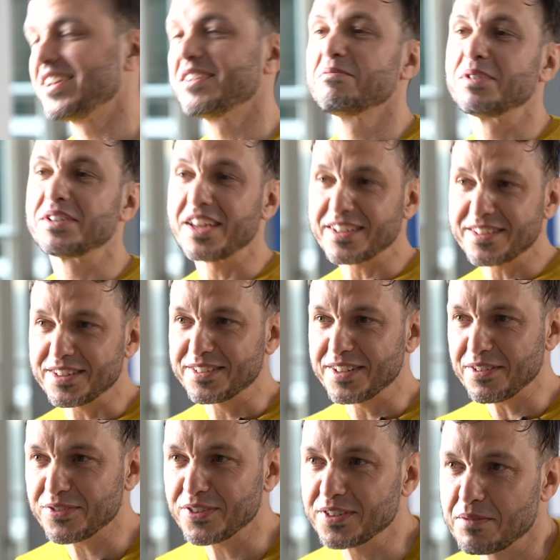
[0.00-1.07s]
But there's a
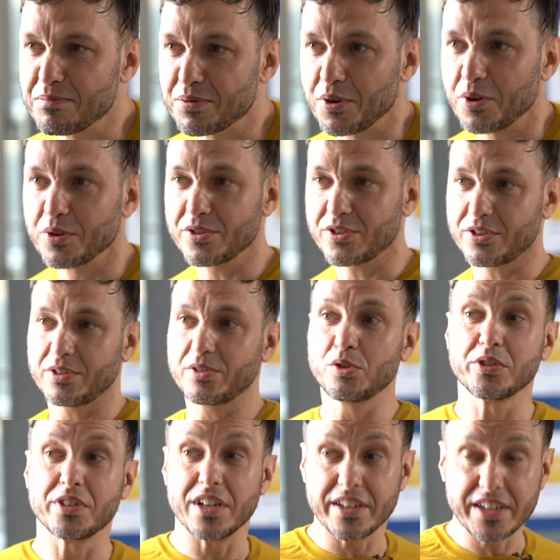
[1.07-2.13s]
different approach to
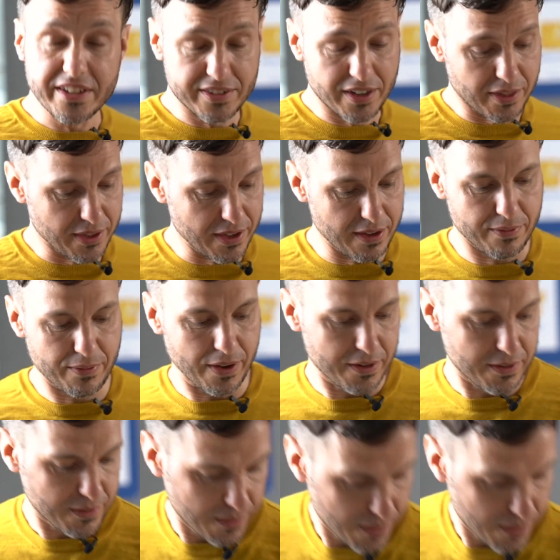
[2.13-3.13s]
deleting the event.